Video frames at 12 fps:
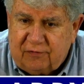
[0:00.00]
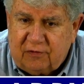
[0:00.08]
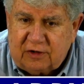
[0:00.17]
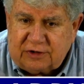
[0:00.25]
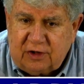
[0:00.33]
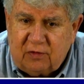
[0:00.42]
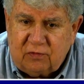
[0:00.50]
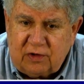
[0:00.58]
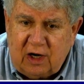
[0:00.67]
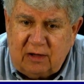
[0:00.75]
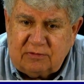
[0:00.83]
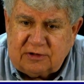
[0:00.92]
for us old
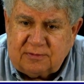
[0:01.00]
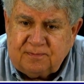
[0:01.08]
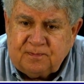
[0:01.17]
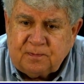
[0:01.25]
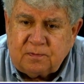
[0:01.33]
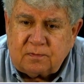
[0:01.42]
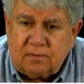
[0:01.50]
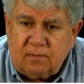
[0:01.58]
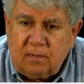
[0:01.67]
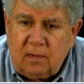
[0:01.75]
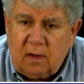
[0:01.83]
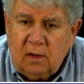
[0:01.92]
timers.
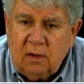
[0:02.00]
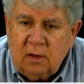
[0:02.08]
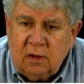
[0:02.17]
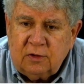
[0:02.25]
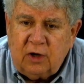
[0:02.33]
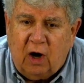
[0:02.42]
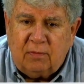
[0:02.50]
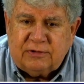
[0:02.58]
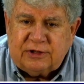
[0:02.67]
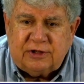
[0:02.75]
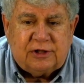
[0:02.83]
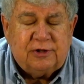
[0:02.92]

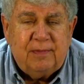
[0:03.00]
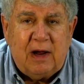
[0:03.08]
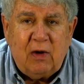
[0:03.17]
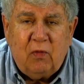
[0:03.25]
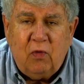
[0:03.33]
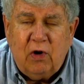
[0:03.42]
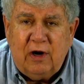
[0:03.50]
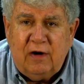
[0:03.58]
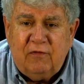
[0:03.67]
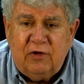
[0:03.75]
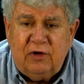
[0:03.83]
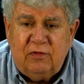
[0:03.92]
Darby's is just about
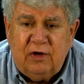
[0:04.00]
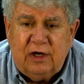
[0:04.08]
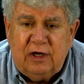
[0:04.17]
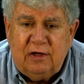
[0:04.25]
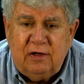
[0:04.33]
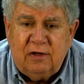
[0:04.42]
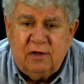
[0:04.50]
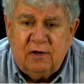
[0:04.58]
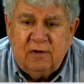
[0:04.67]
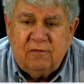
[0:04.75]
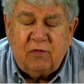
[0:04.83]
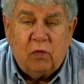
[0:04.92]
whatever you need
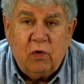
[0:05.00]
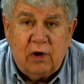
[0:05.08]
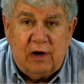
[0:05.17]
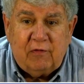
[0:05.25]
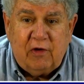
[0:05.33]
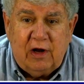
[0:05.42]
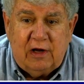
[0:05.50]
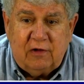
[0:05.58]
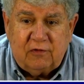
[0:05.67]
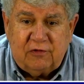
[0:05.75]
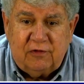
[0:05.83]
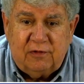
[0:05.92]
for whatever
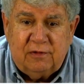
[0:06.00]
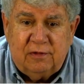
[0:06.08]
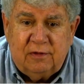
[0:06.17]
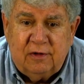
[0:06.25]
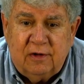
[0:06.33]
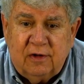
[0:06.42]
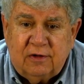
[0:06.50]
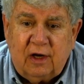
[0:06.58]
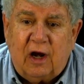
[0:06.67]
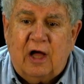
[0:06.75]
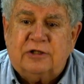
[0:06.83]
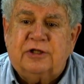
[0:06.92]
ails you. The
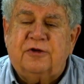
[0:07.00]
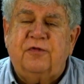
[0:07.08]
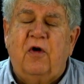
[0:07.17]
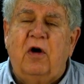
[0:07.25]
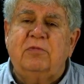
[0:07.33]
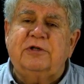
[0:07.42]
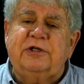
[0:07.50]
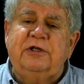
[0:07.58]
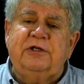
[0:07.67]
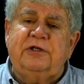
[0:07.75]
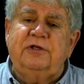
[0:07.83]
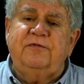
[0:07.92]
licensed
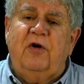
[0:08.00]
pharmacists